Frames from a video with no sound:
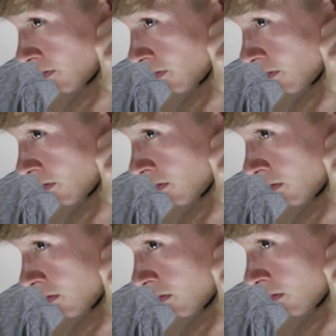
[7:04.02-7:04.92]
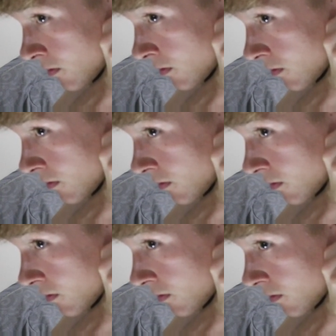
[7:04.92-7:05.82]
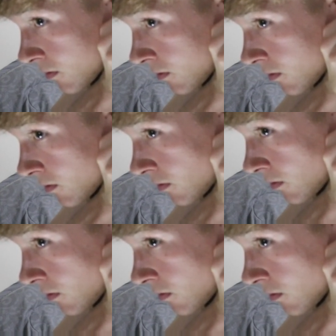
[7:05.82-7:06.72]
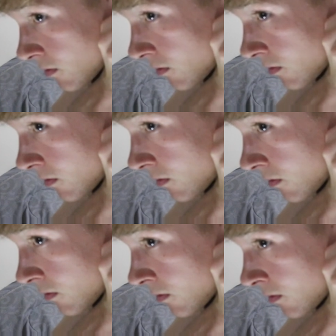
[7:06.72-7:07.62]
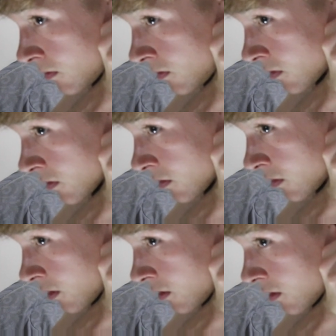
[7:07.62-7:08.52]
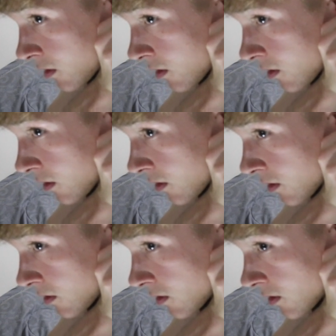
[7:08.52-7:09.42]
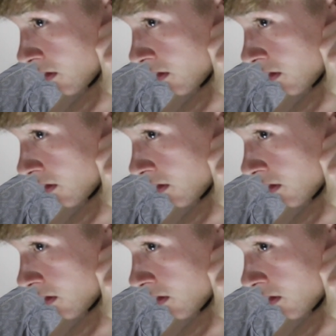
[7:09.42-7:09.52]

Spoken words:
(silence)